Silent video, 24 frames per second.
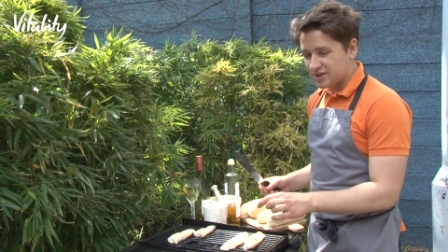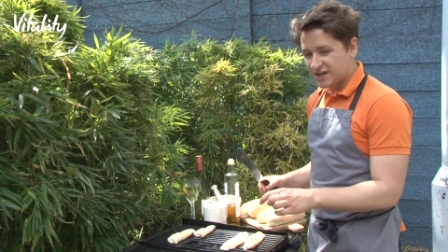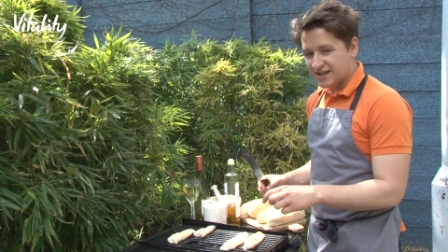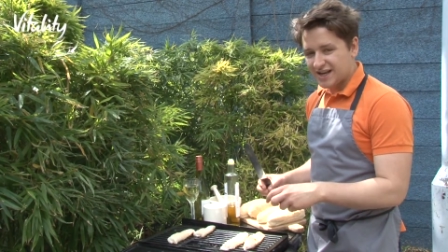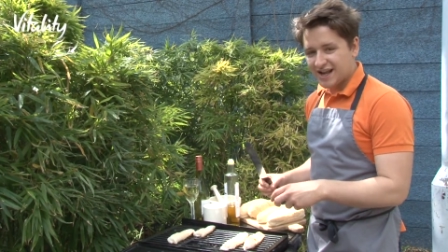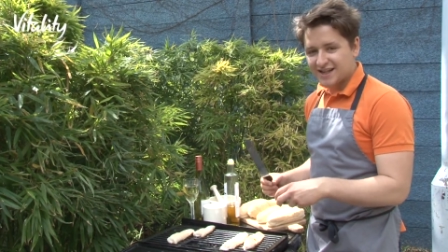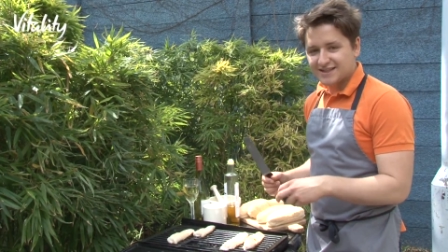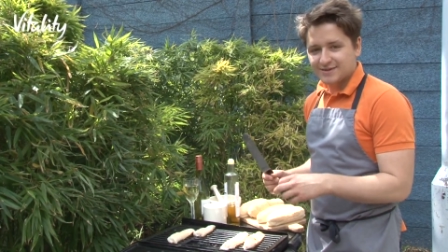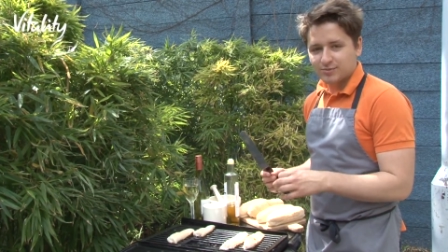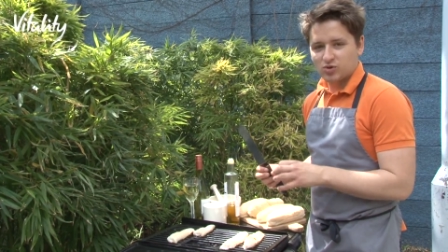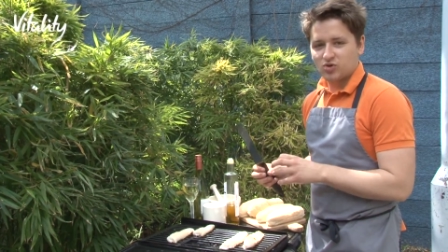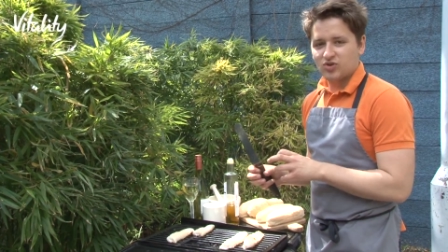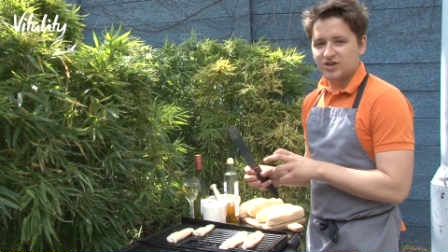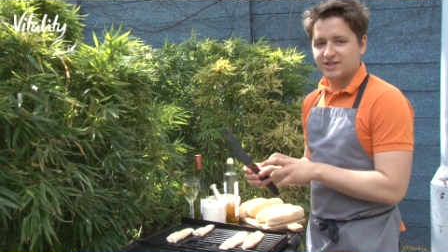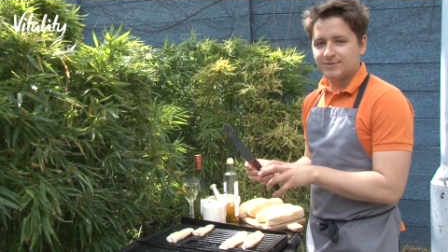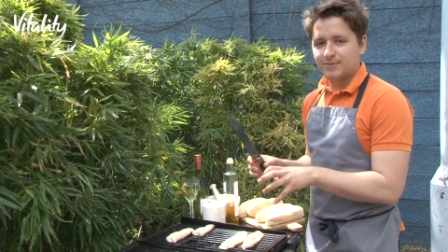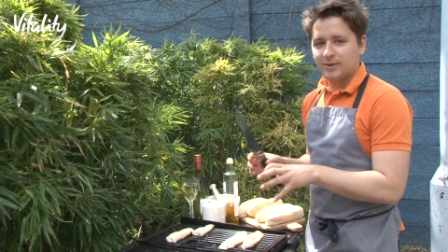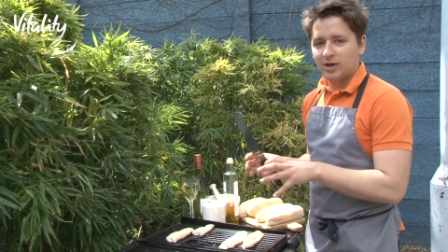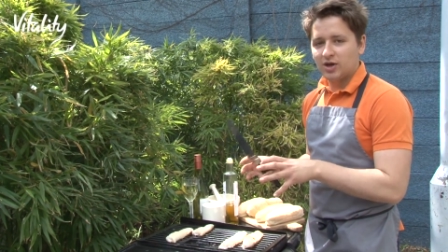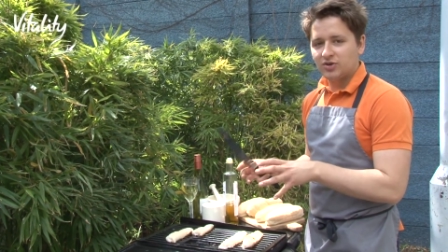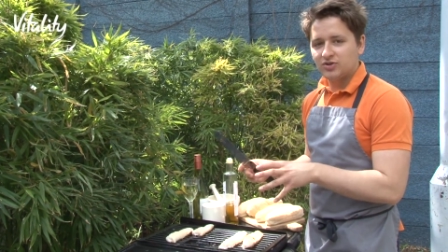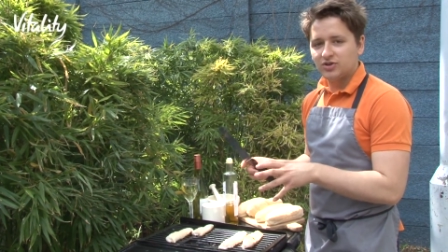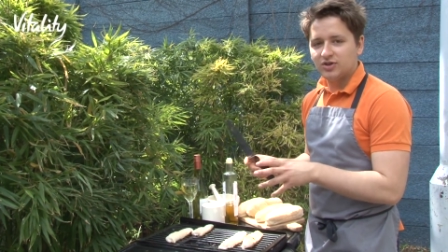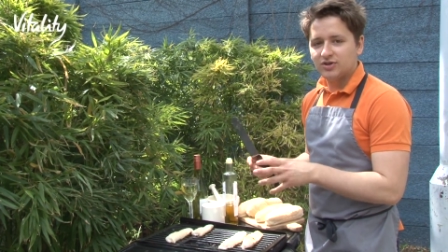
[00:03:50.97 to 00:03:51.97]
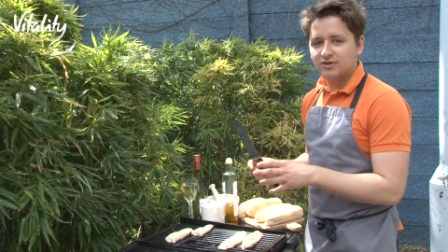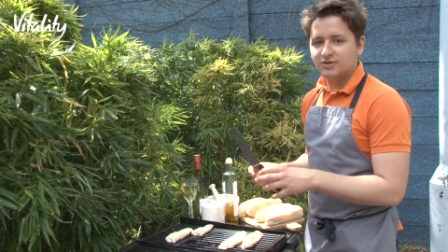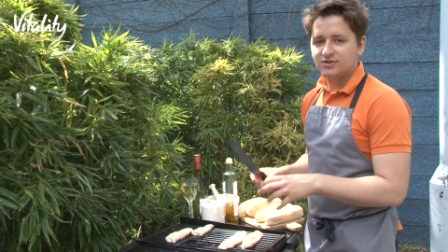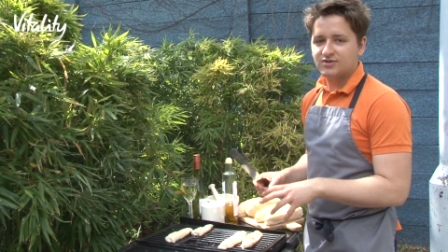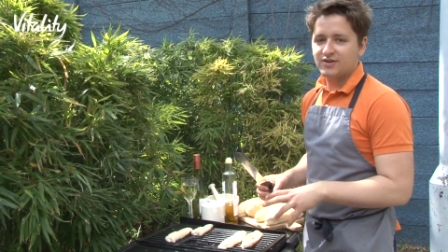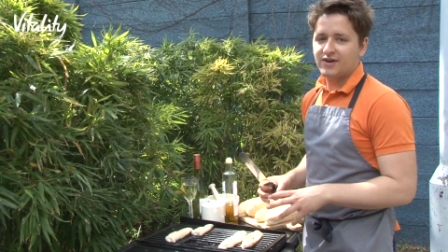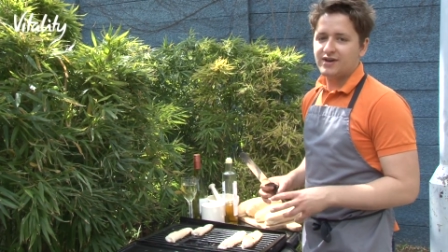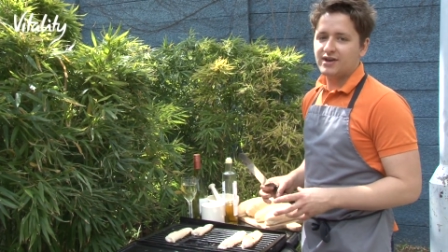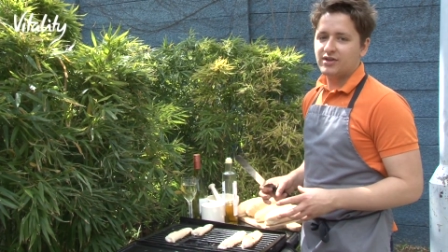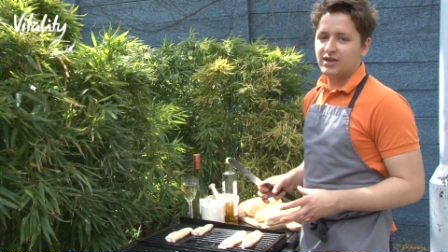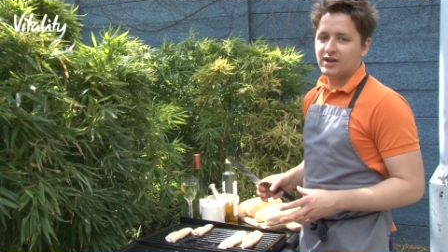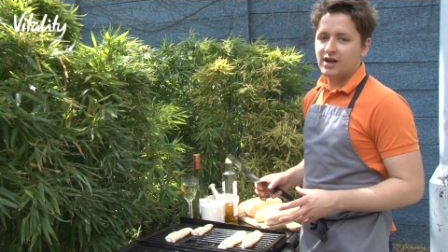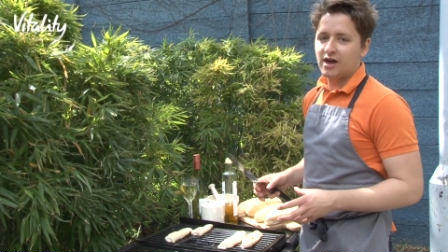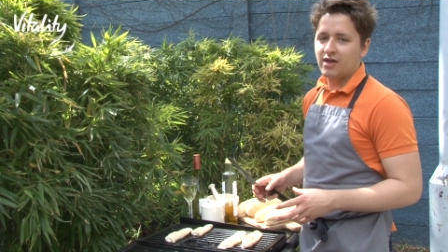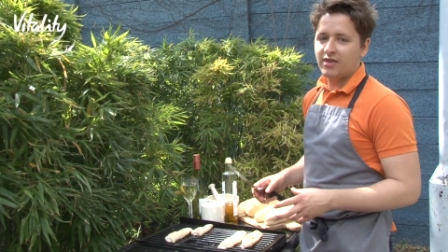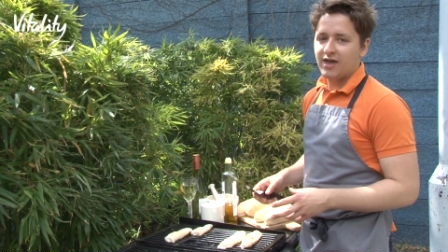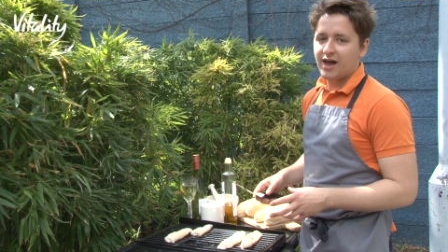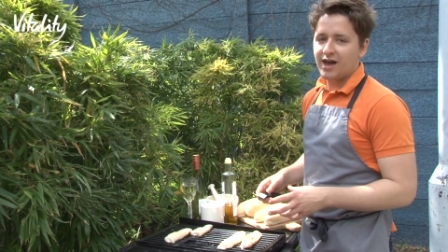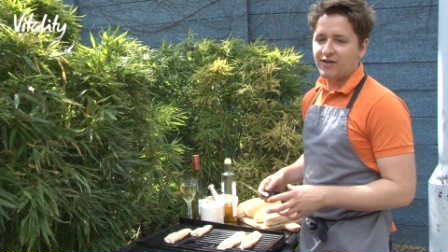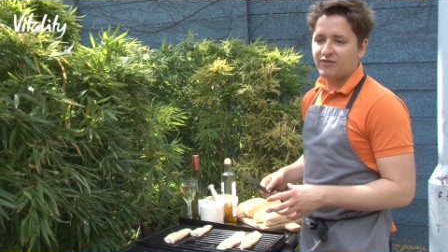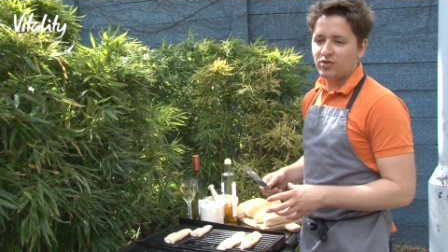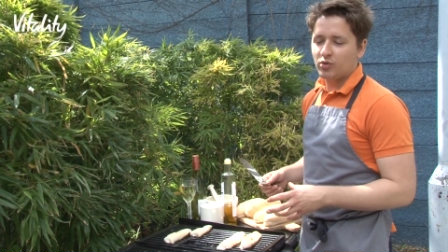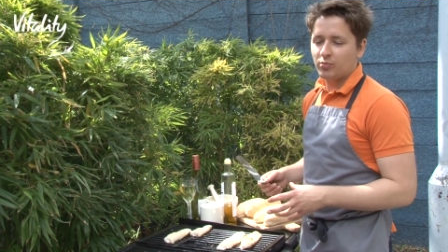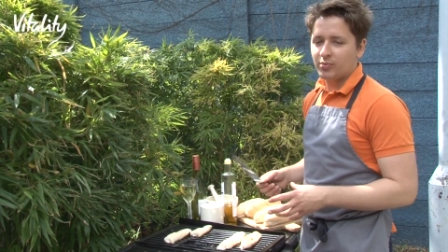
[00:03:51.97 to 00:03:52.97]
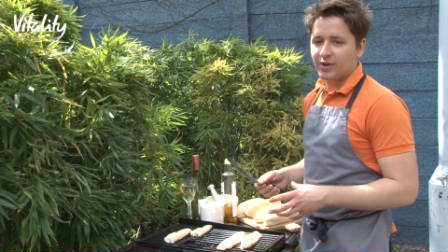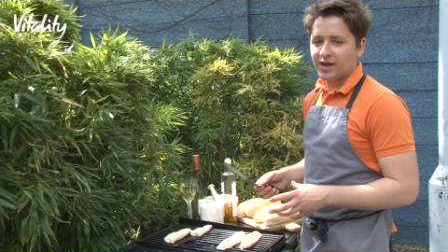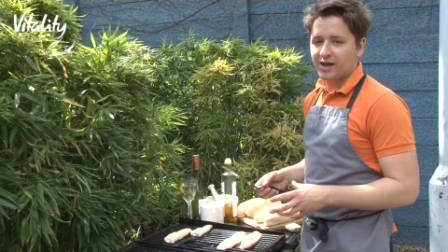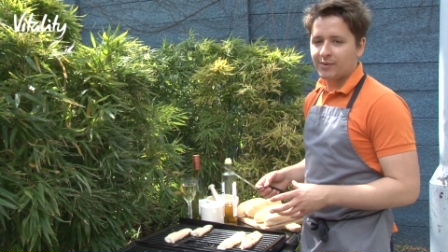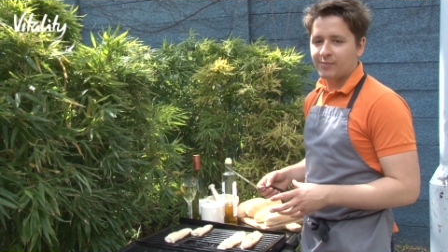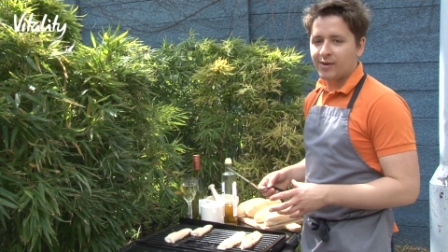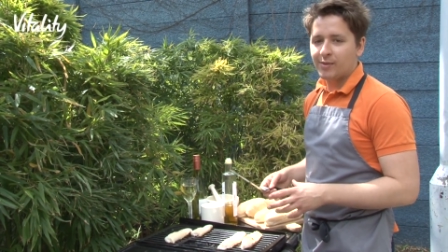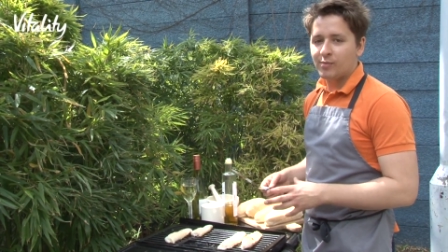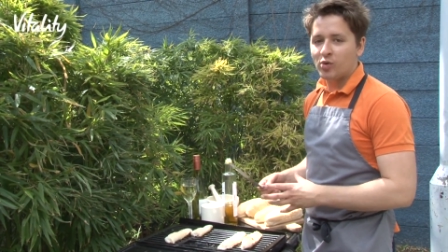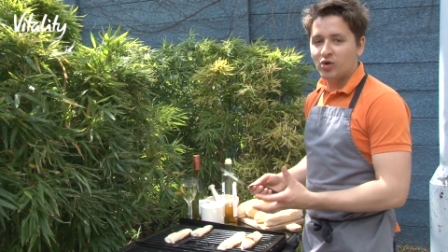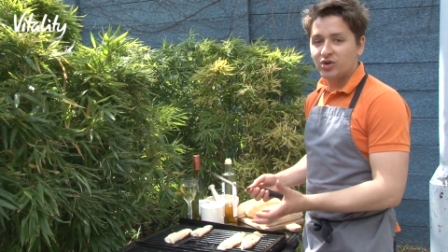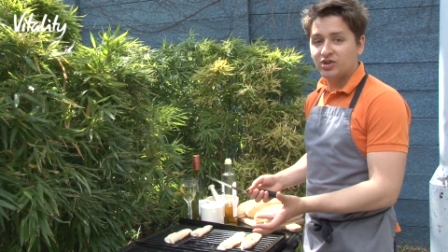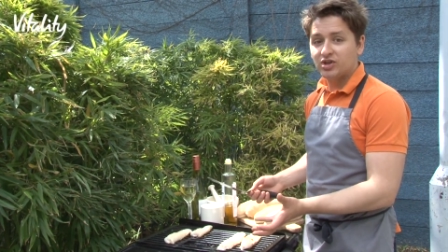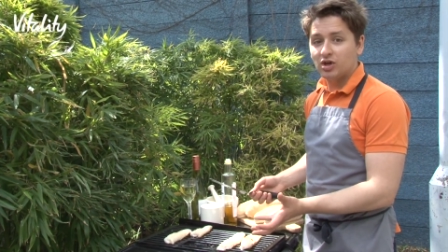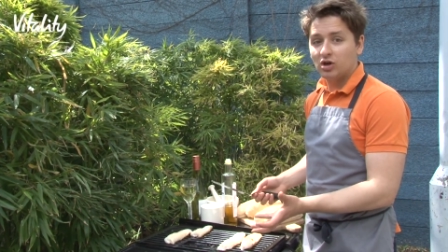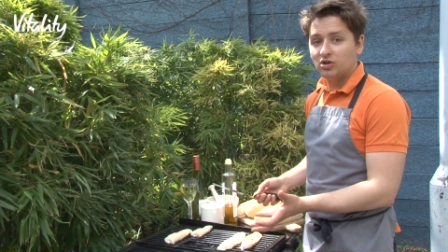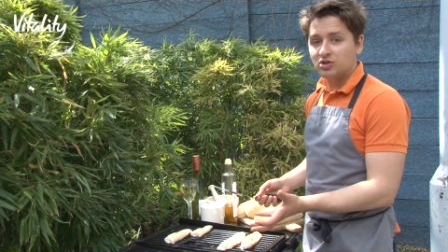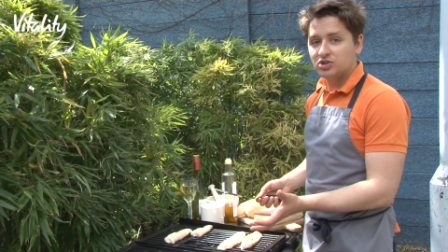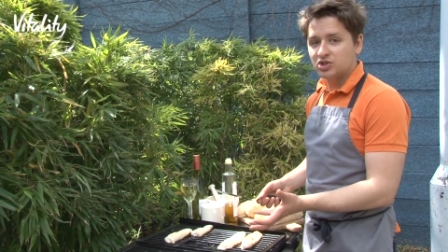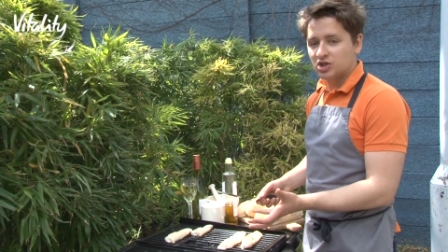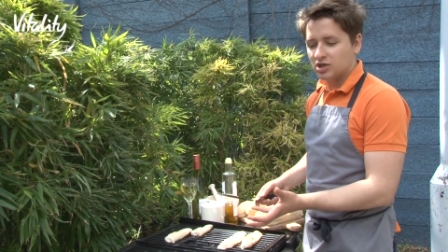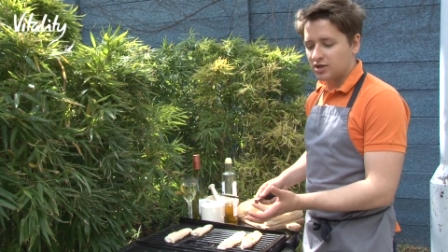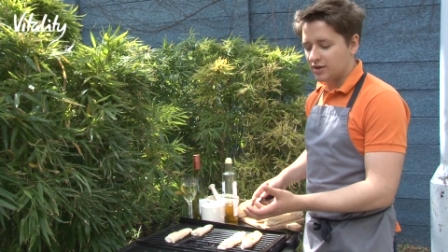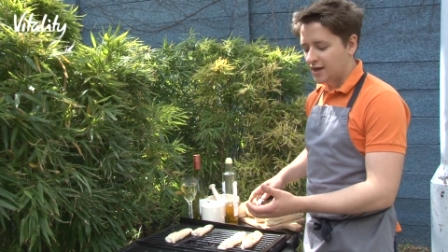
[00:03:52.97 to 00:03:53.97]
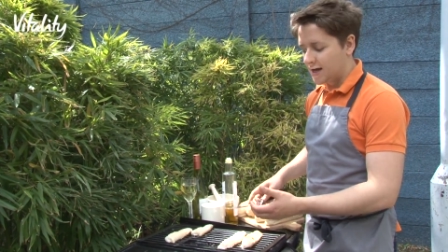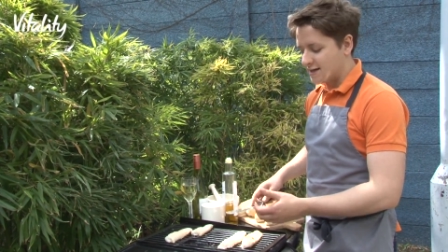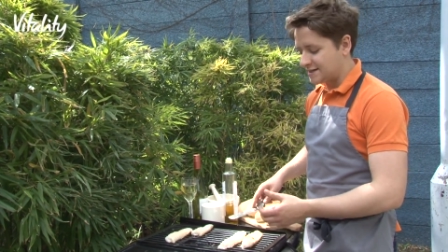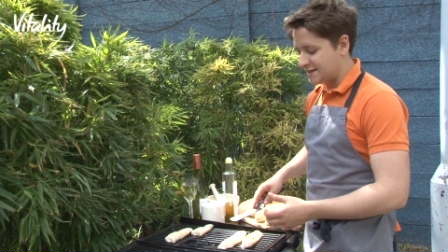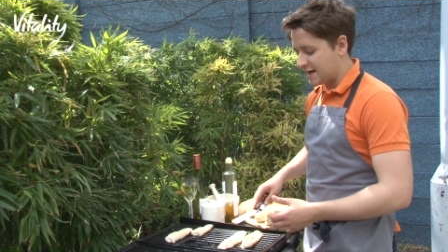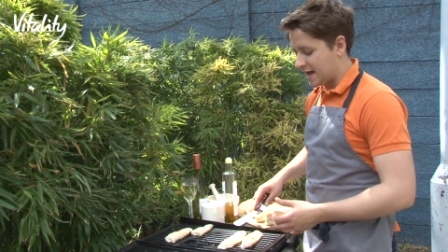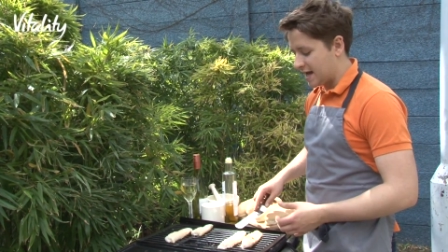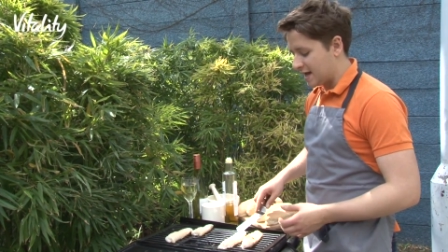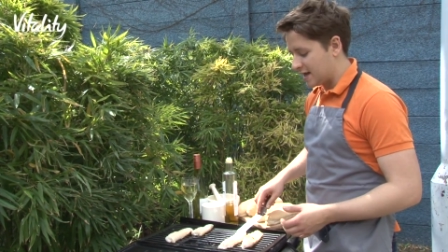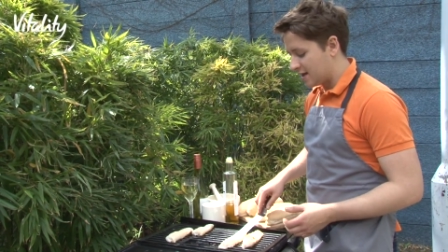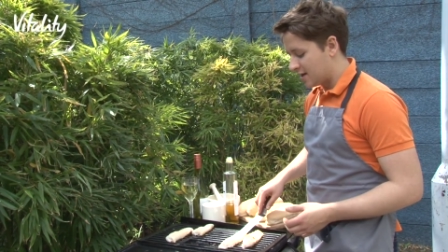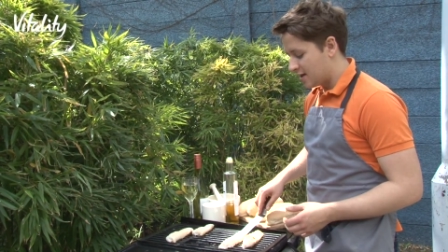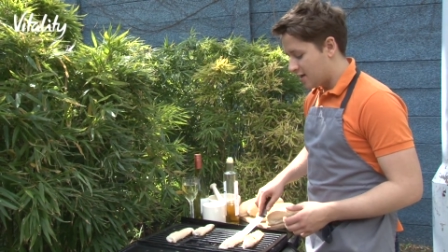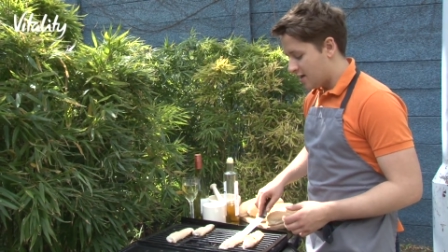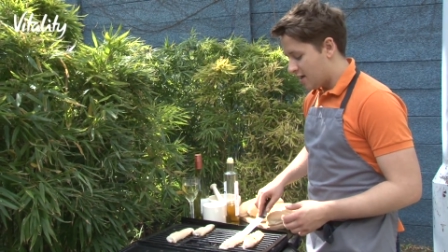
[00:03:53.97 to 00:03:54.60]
you can add some crispy onions or anything like that if you're being a bit more indulgent that day.